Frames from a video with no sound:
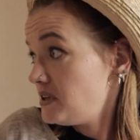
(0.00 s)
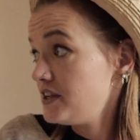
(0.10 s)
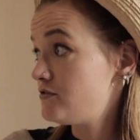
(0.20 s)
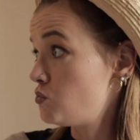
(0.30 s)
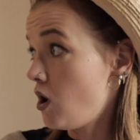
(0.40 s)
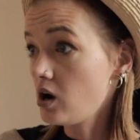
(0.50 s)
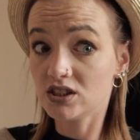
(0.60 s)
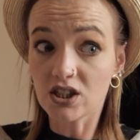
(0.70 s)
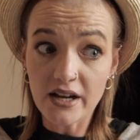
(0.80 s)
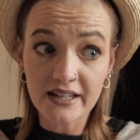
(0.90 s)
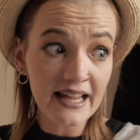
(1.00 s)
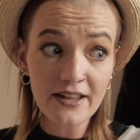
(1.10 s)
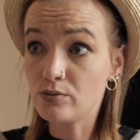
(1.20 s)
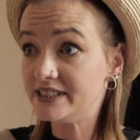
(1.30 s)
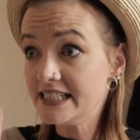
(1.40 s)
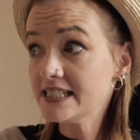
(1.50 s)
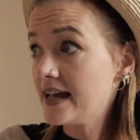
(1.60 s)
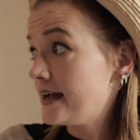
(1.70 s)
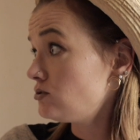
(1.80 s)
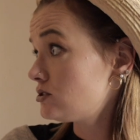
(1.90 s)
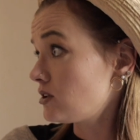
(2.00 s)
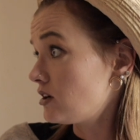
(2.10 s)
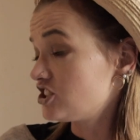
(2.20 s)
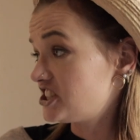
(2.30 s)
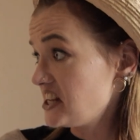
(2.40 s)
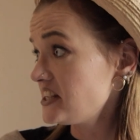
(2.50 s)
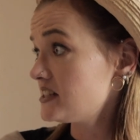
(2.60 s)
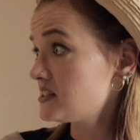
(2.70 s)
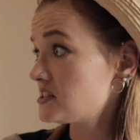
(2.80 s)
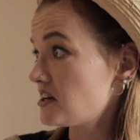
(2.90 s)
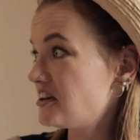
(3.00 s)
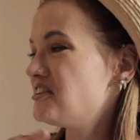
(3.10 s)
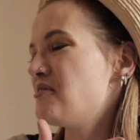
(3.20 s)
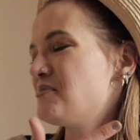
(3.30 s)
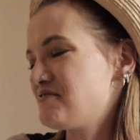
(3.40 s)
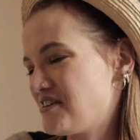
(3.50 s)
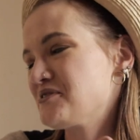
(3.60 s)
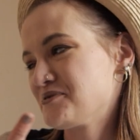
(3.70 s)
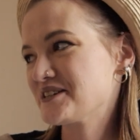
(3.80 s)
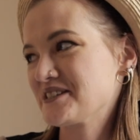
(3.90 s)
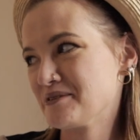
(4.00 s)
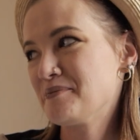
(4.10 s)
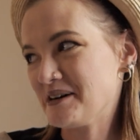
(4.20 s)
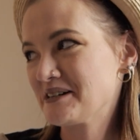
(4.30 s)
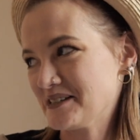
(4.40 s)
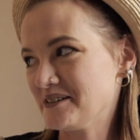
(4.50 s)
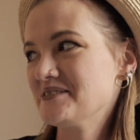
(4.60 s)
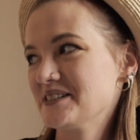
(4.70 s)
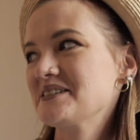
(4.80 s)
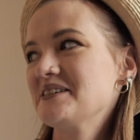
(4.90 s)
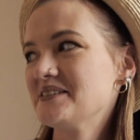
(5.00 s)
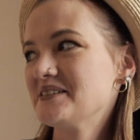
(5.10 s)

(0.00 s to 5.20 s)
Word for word: If you want, I can get you a discount on your ticket. I know my friend works in the box office.